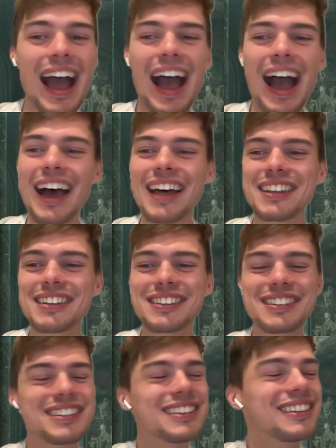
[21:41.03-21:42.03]

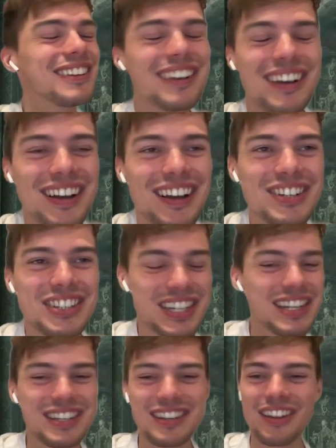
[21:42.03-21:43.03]
And she
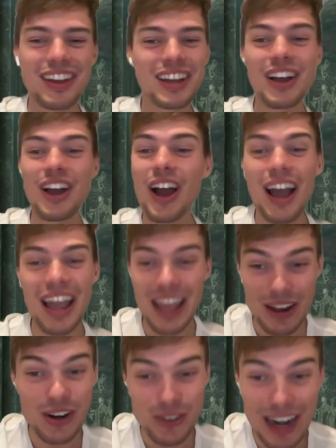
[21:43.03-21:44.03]
did, like,
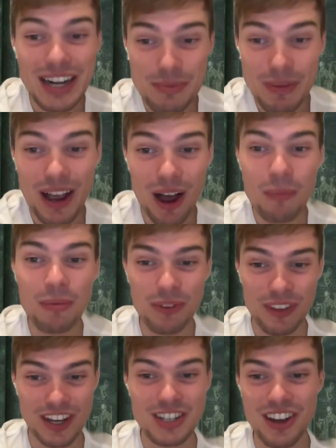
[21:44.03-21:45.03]
it cracked me up for
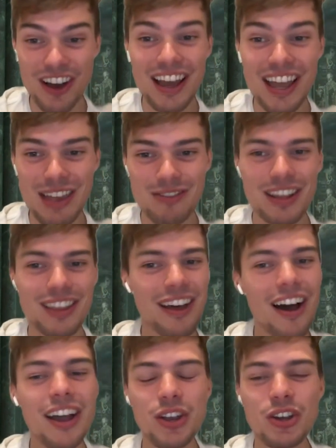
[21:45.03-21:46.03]
the entire evening that
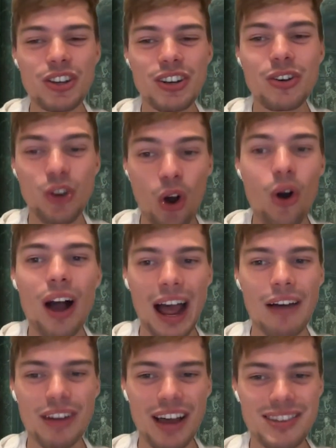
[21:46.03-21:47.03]
I couldn't not
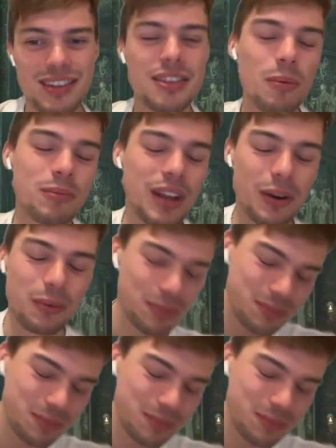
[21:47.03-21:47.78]
have it as the thumbnail.